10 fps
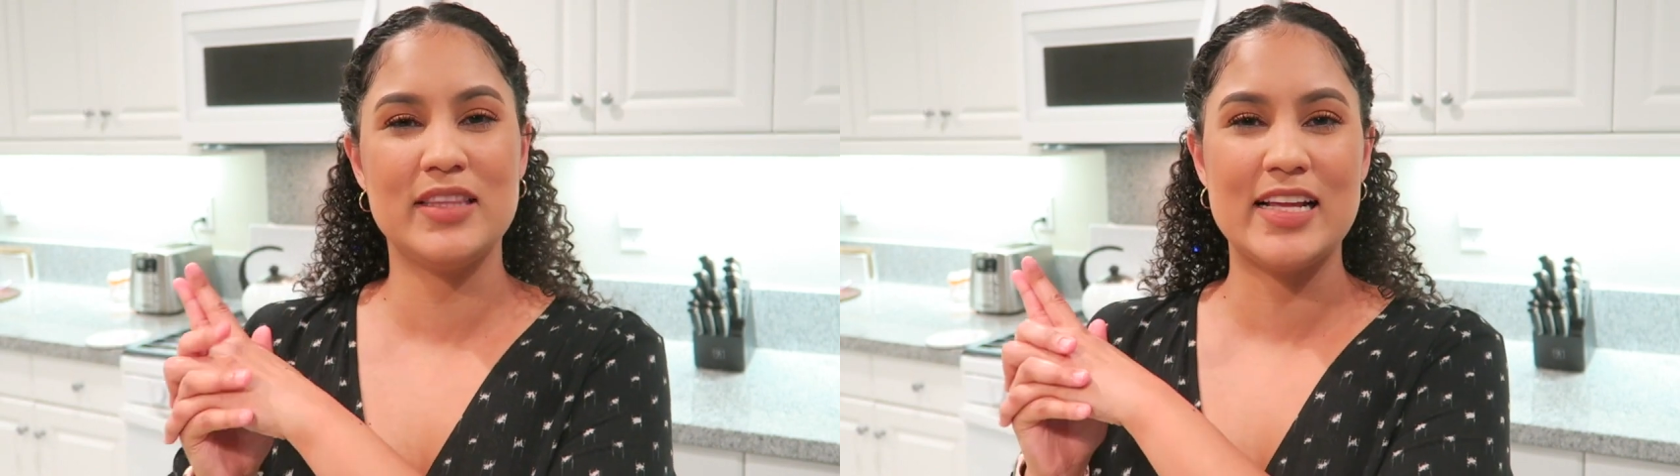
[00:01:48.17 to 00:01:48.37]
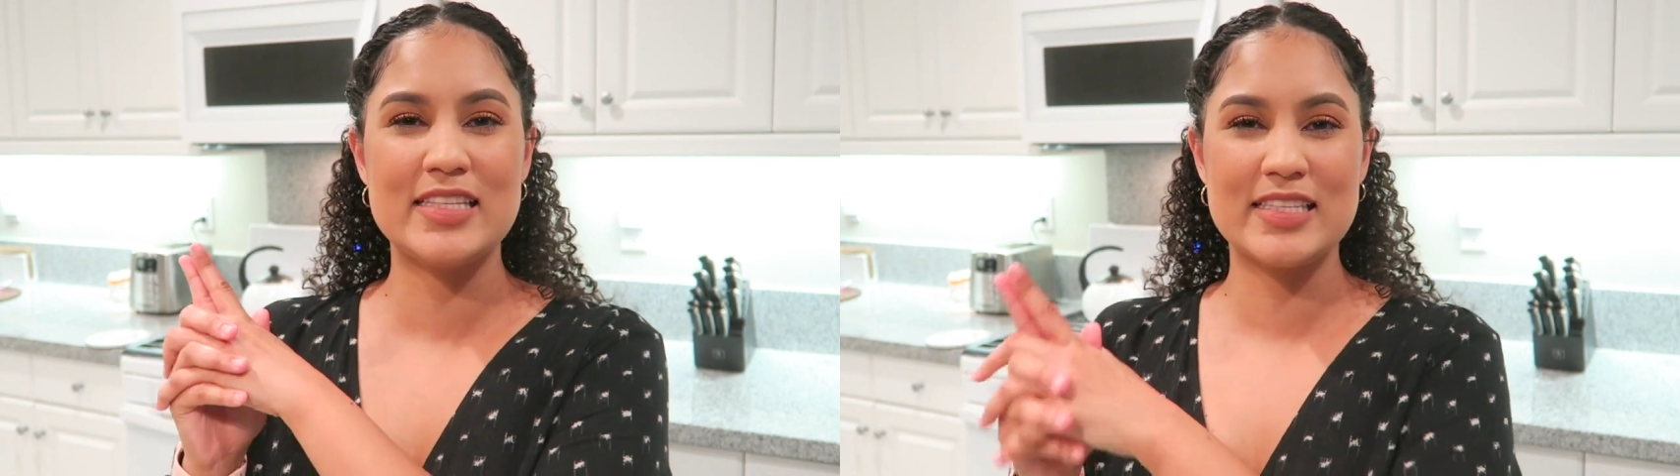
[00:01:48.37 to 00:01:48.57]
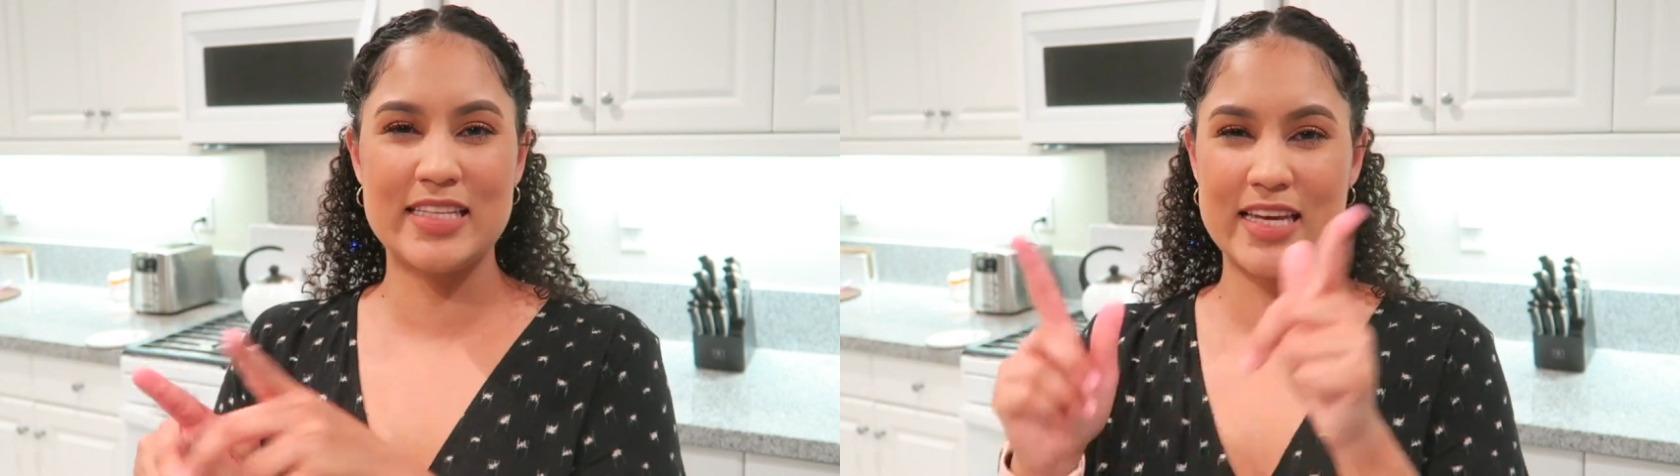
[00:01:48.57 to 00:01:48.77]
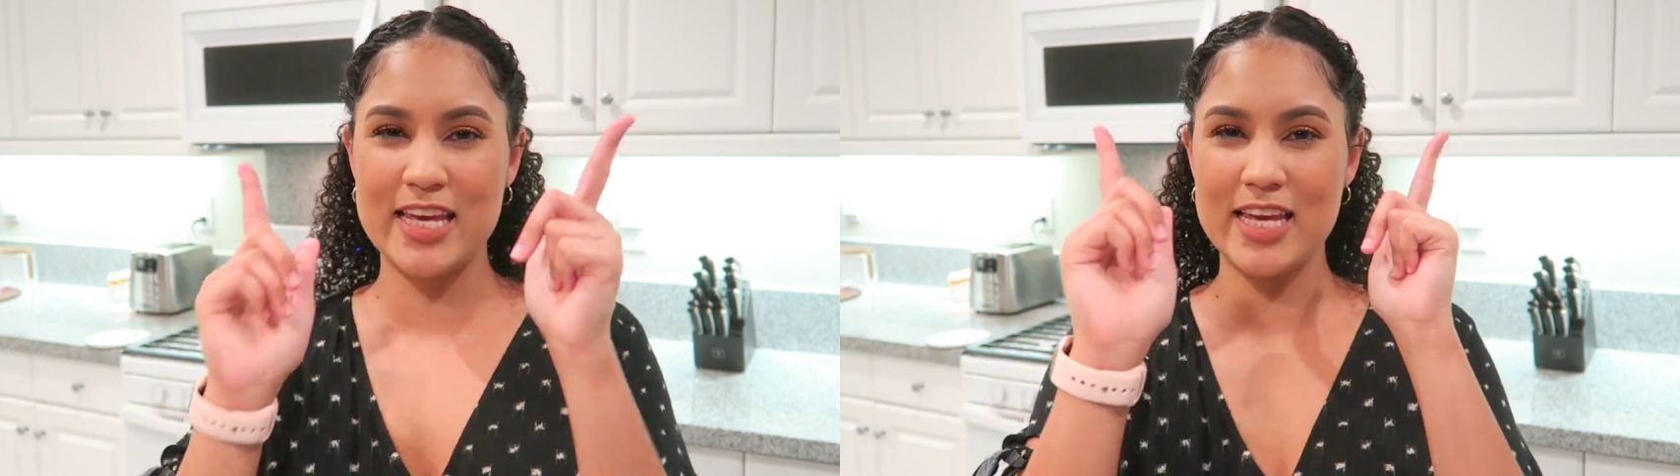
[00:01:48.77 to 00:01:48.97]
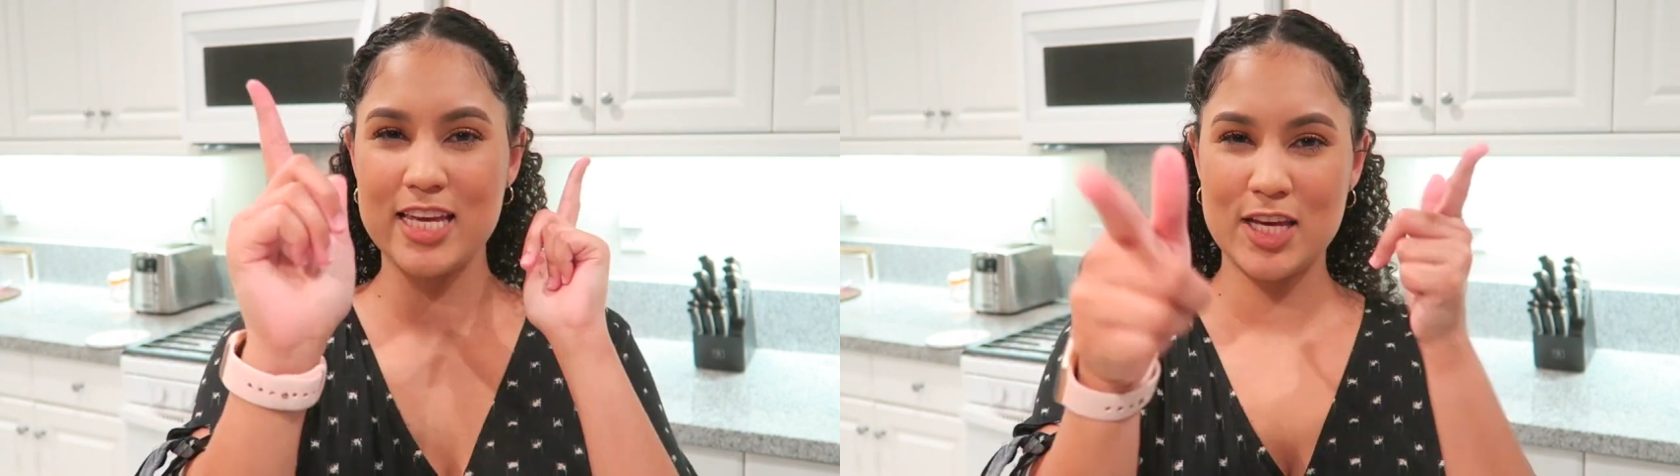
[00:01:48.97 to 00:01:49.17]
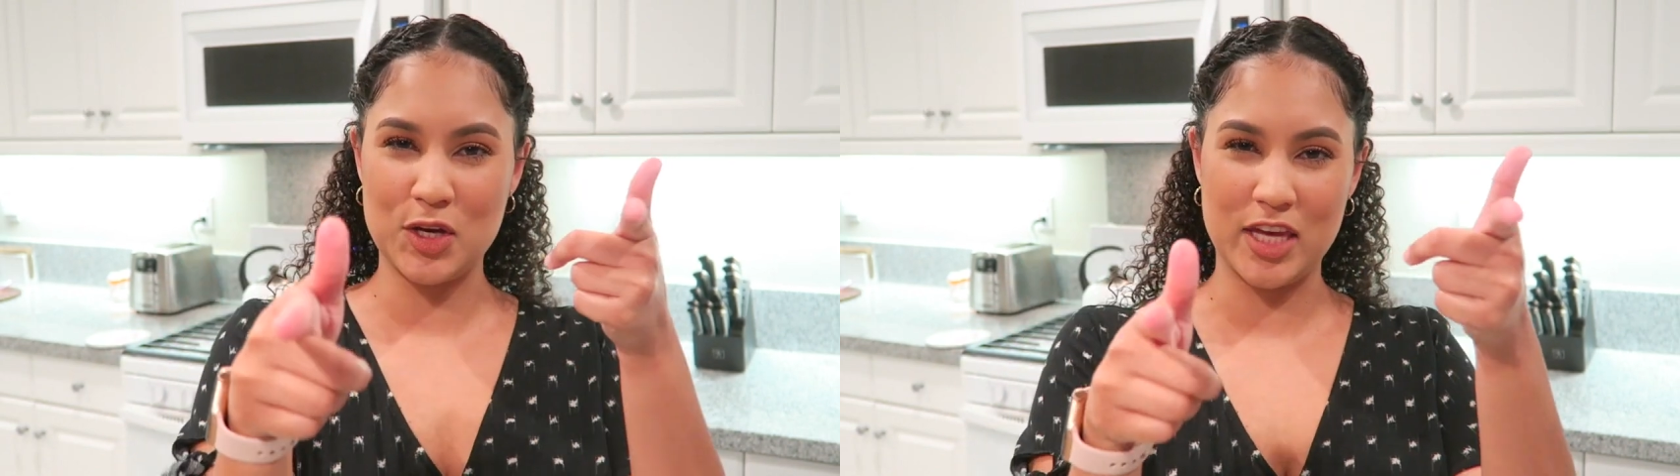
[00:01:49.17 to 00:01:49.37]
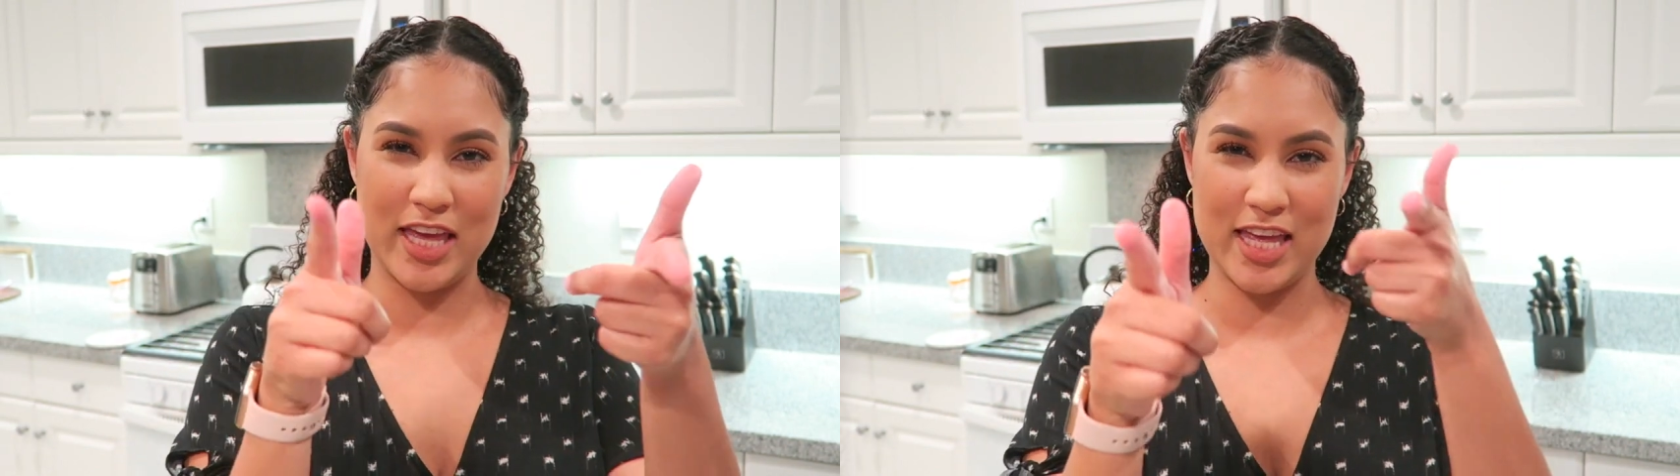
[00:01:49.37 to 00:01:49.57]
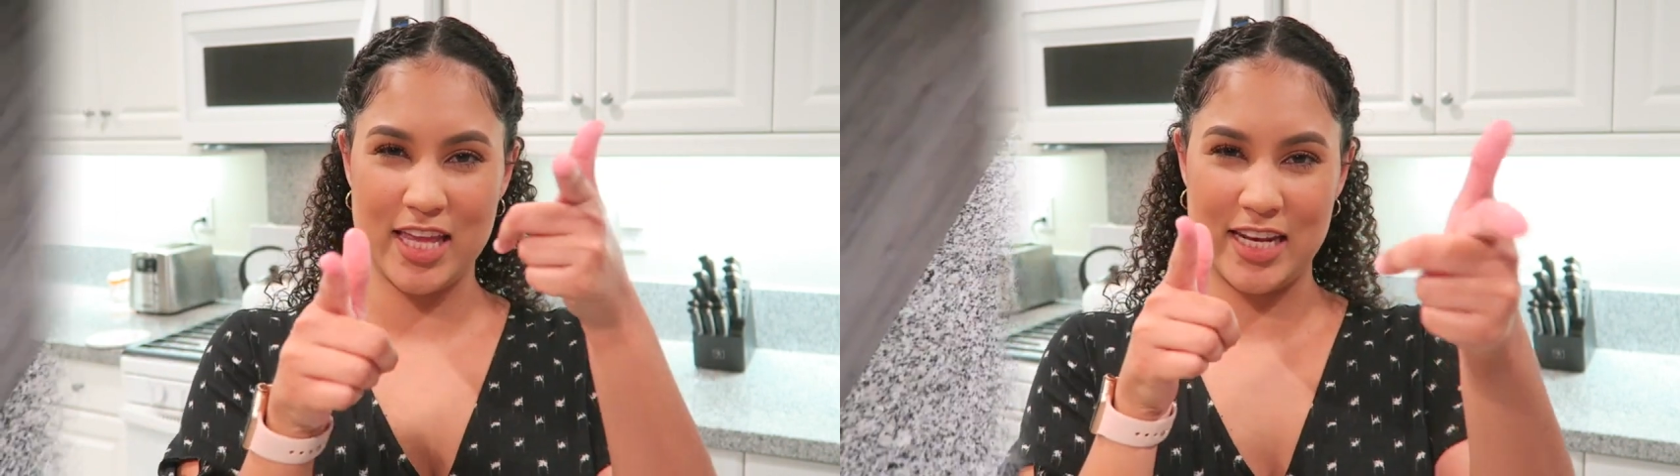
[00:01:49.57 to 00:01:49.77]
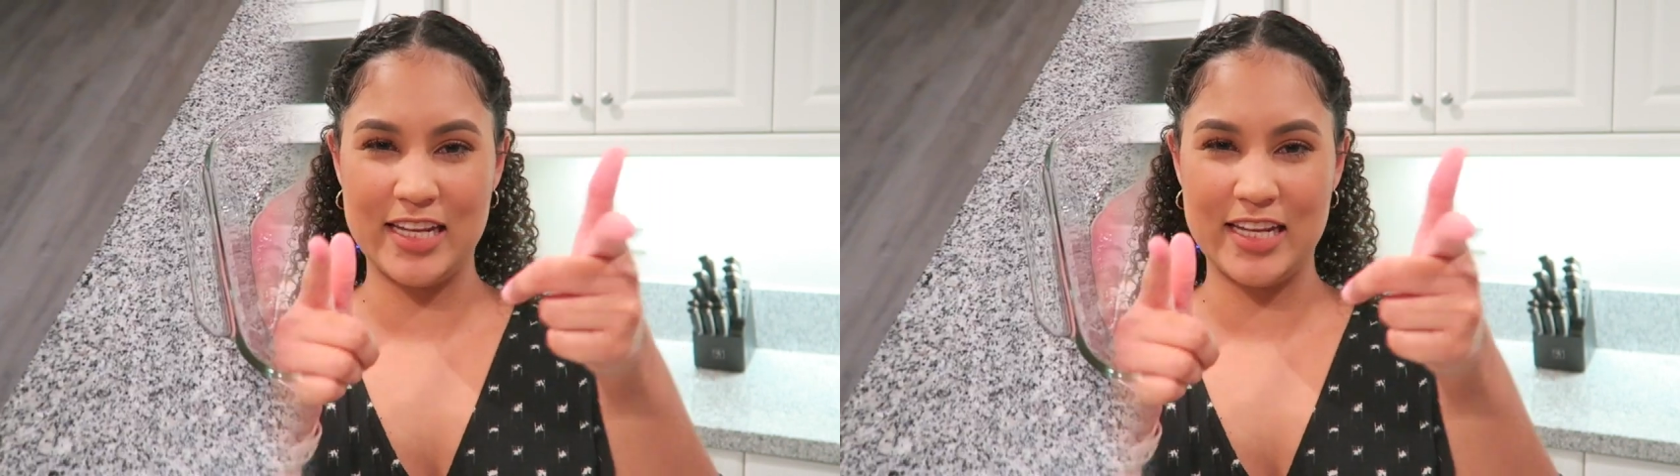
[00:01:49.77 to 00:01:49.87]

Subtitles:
let's get cooking.